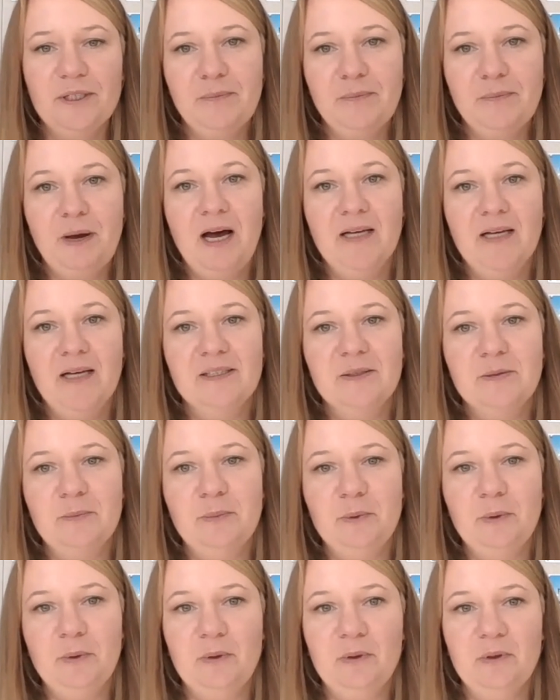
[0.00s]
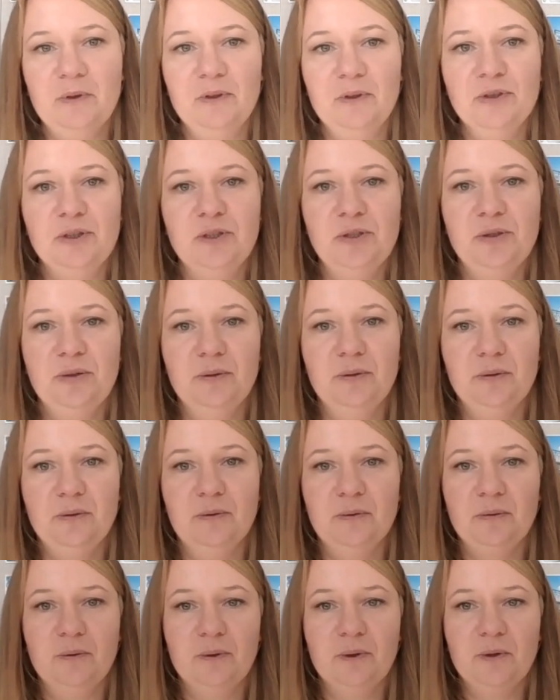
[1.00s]
is possible
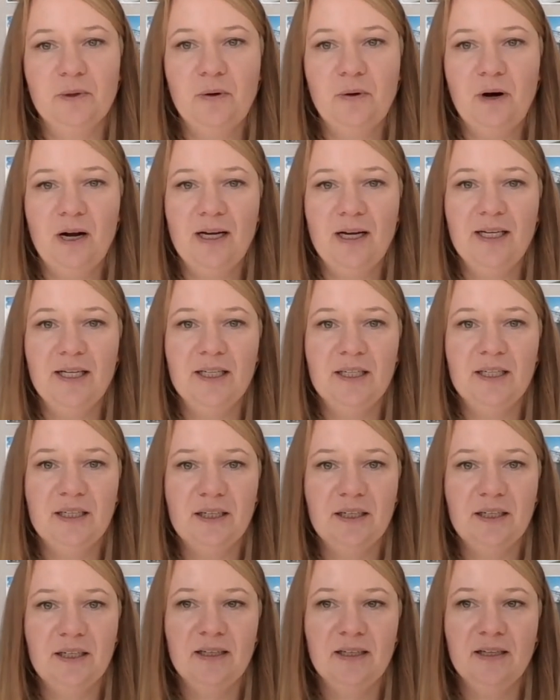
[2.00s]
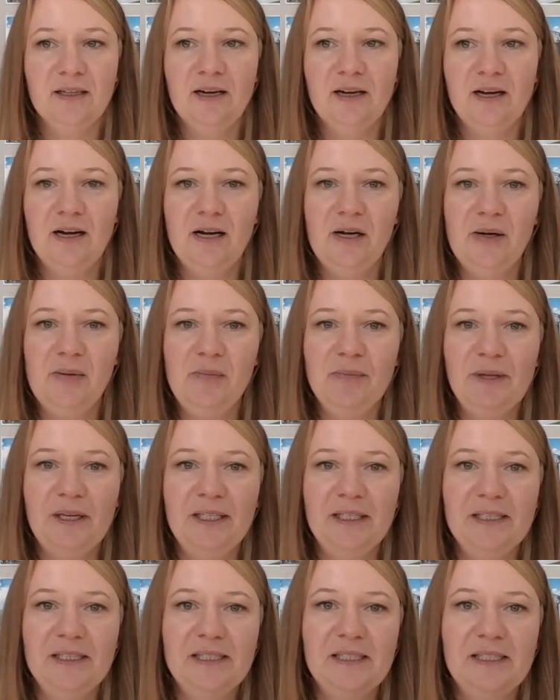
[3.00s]
to require
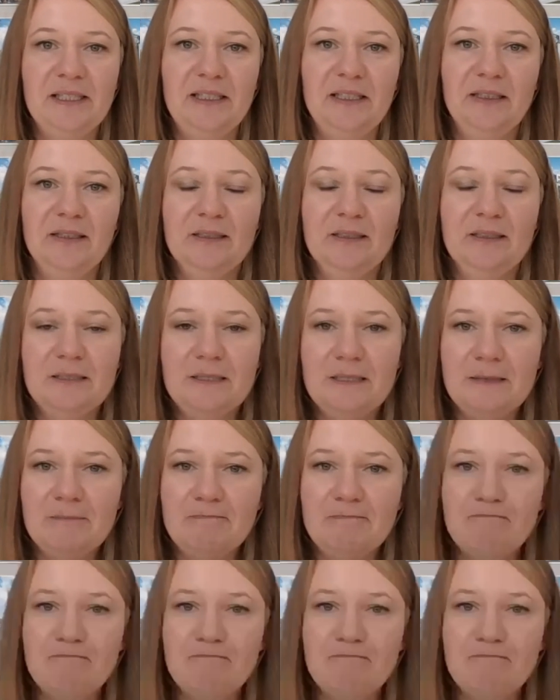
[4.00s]
that isn't